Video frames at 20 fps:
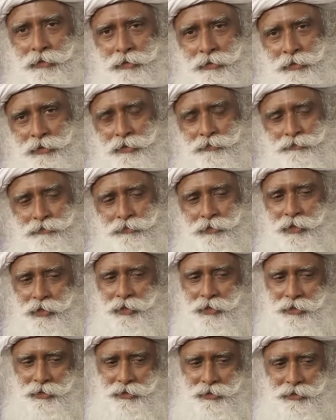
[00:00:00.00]
If
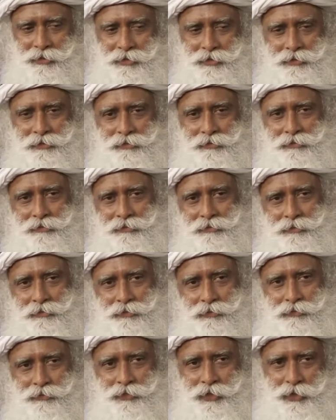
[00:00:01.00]

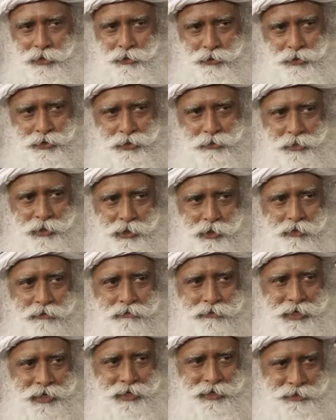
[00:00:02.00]
we can do some slow
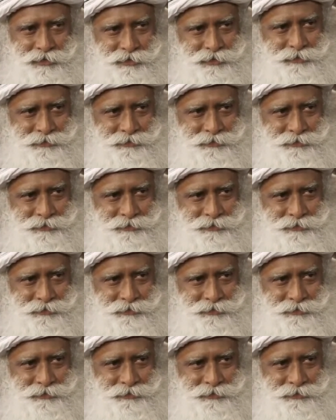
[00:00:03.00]
fire,